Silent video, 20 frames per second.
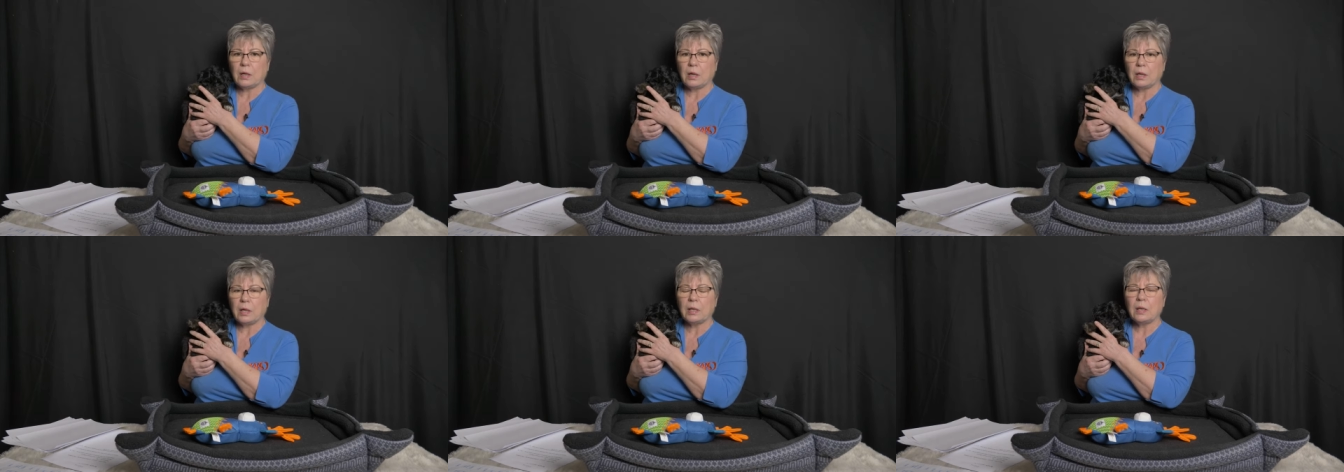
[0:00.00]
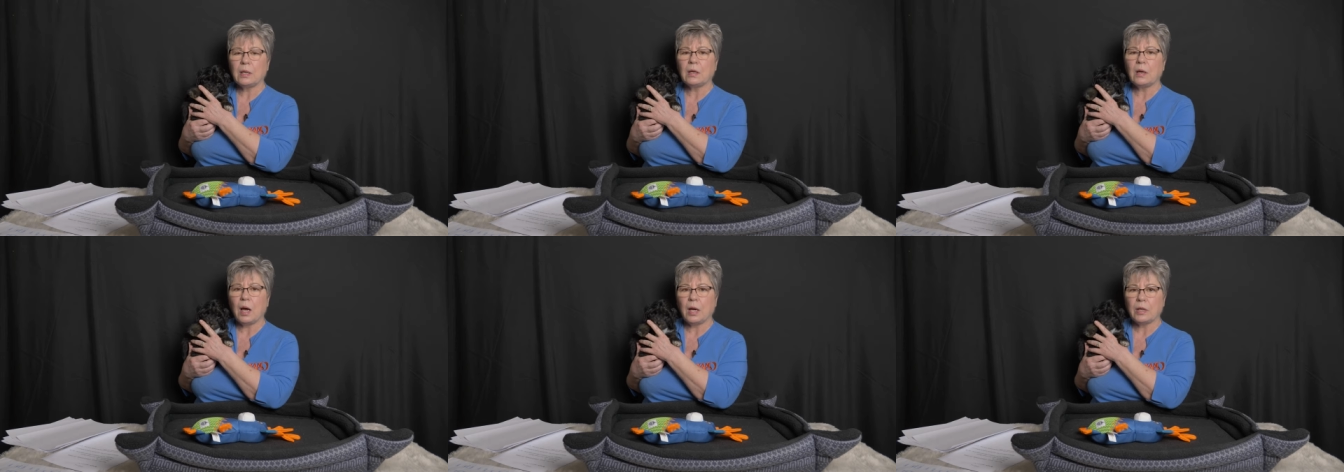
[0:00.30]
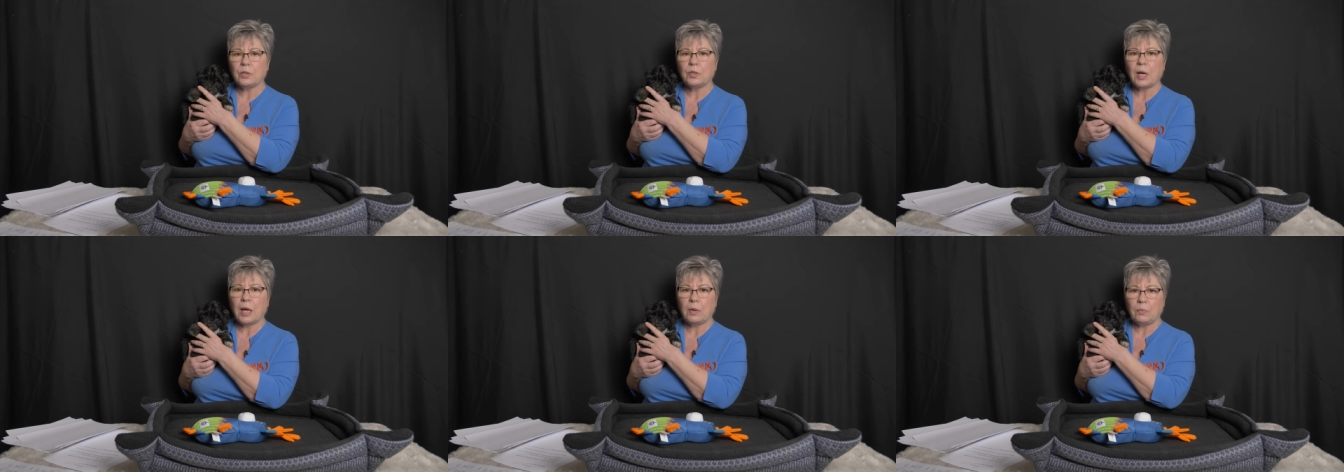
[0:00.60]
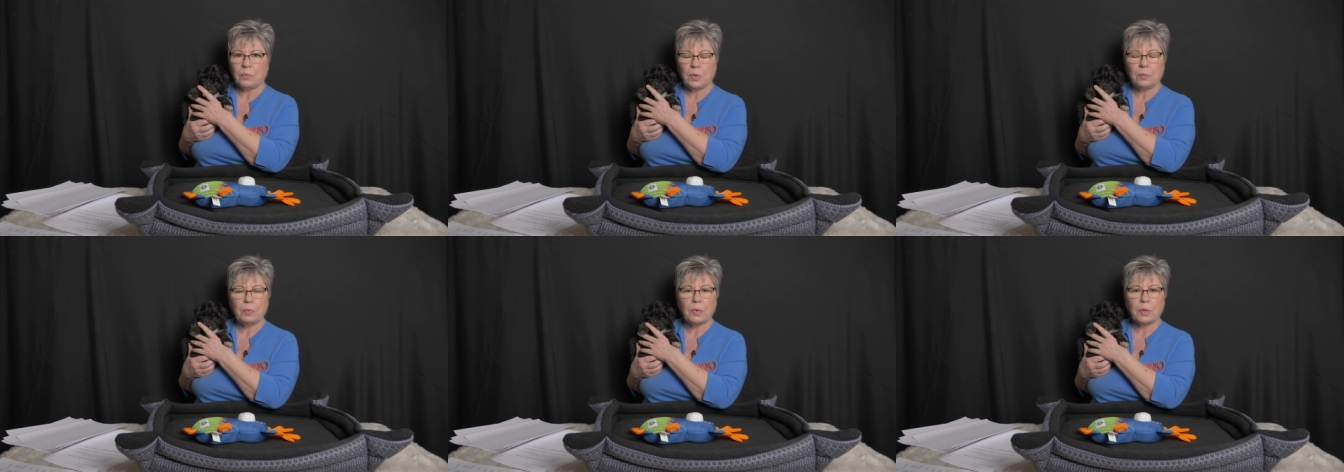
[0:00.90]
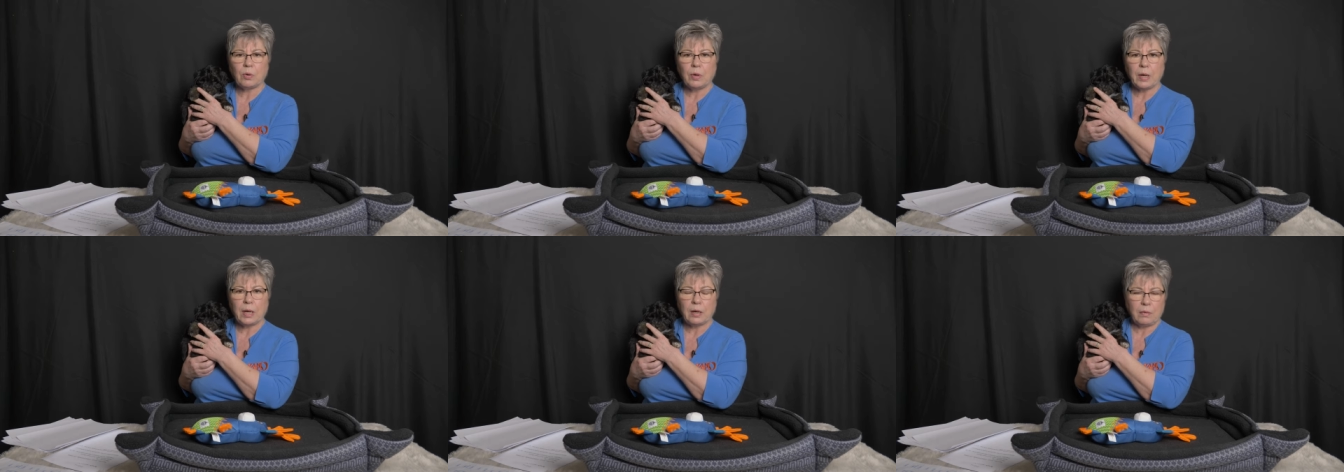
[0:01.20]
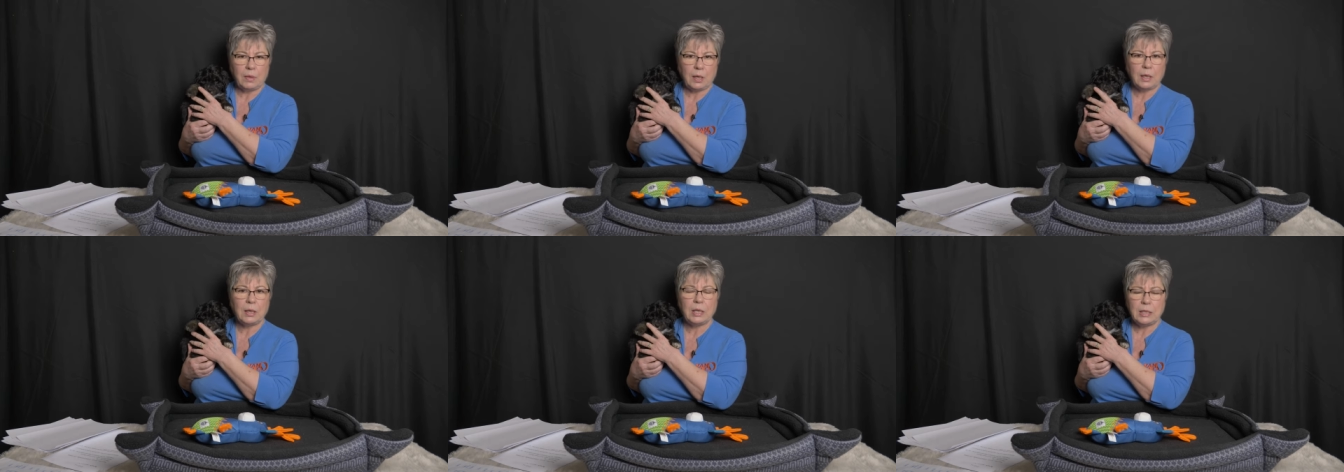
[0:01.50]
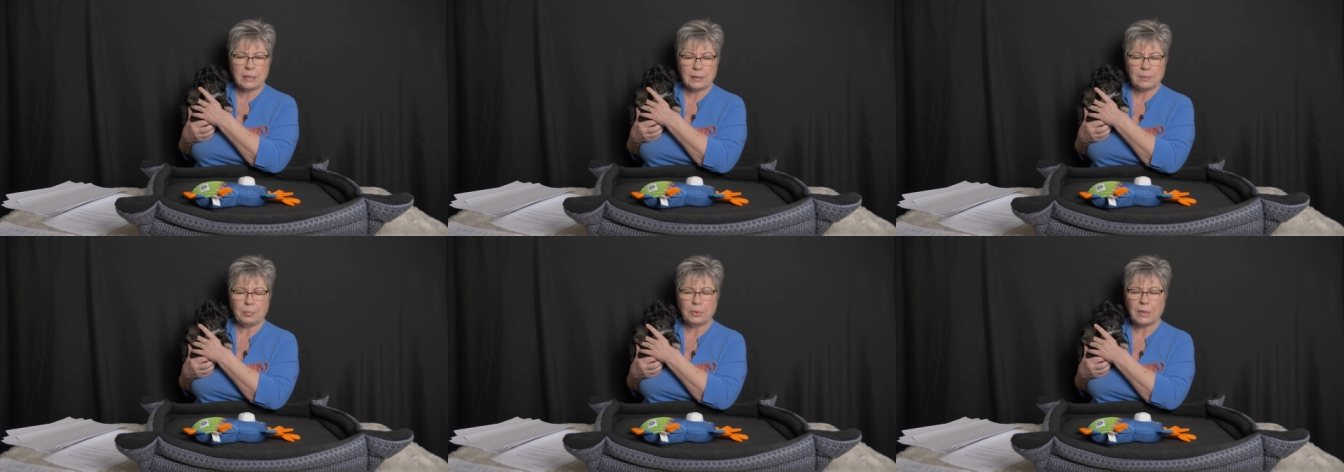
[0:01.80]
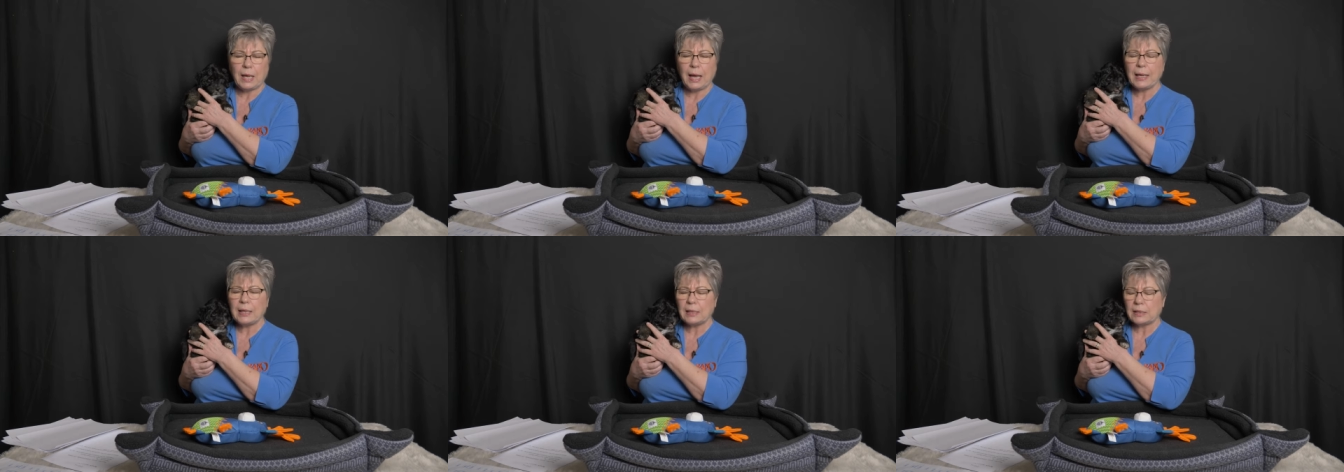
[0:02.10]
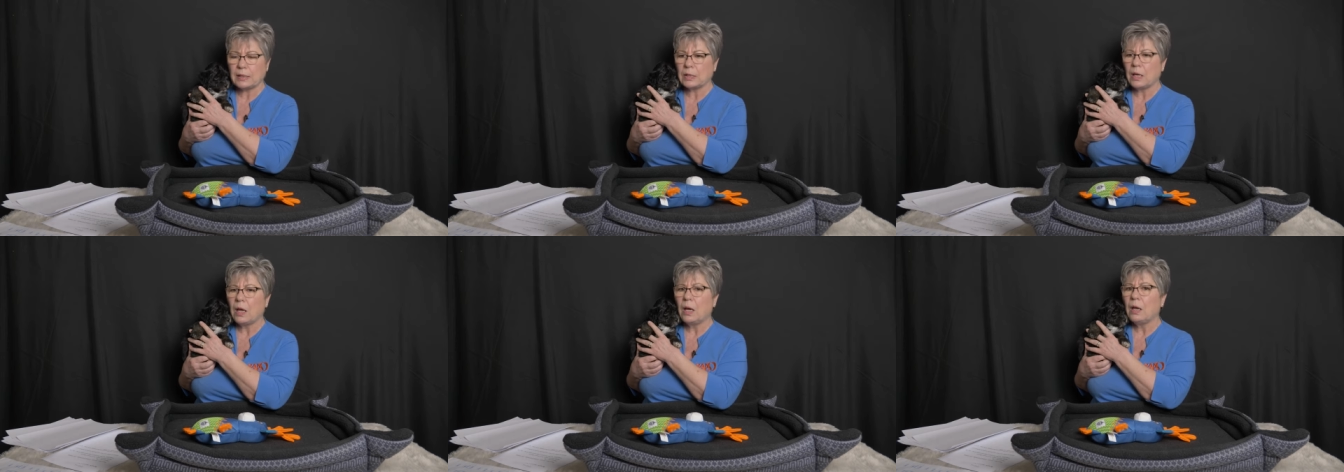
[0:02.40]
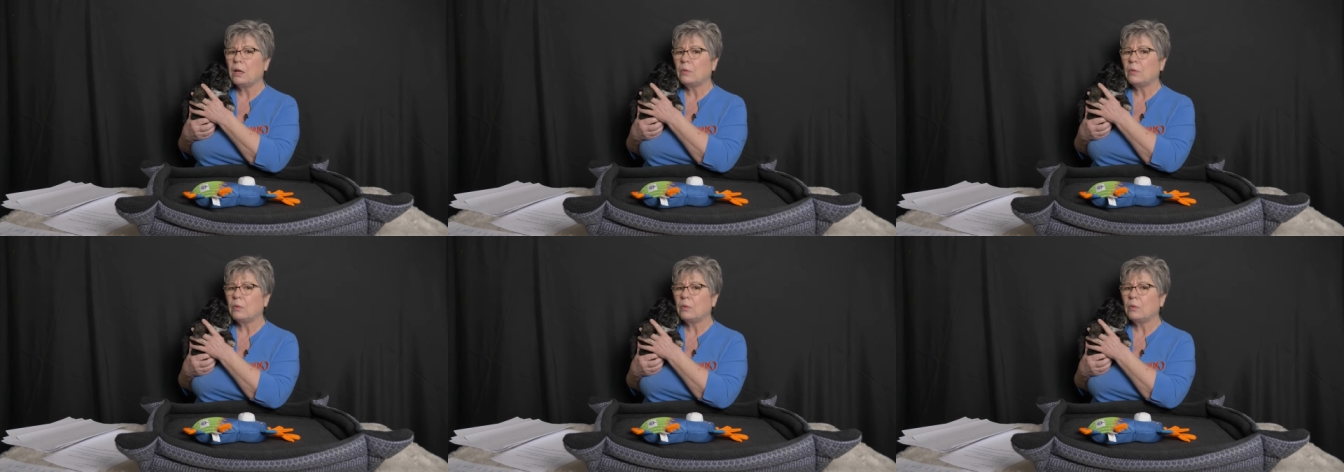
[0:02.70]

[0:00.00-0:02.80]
Guardian contract will require that he supply us